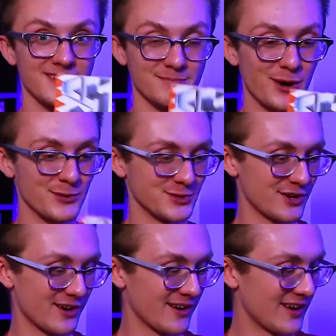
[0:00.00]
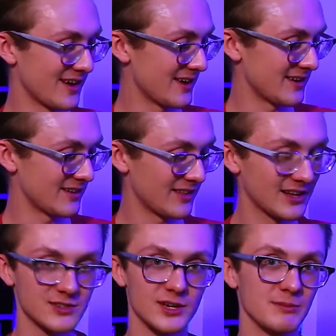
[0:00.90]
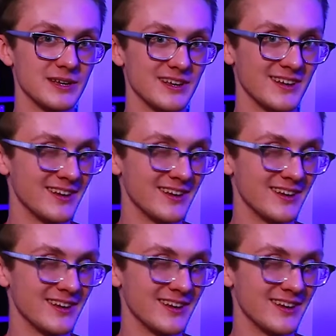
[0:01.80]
poster, and that's gonna be